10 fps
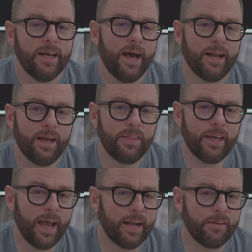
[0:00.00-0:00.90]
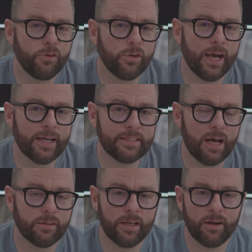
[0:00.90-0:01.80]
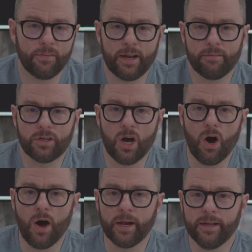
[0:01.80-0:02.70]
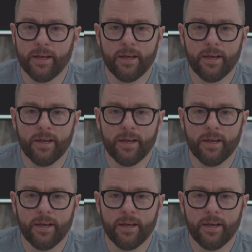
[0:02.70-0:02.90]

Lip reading: And I think any of you guys out there that have gone